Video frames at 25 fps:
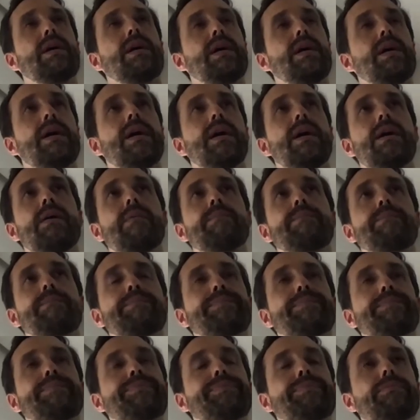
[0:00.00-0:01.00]
Um,
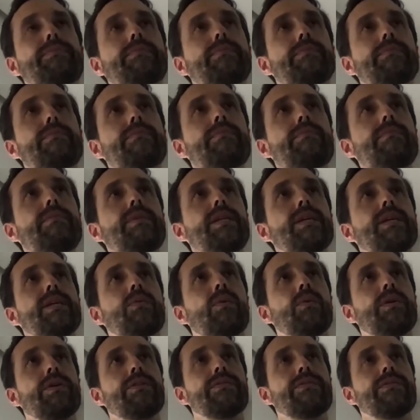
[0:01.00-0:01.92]
one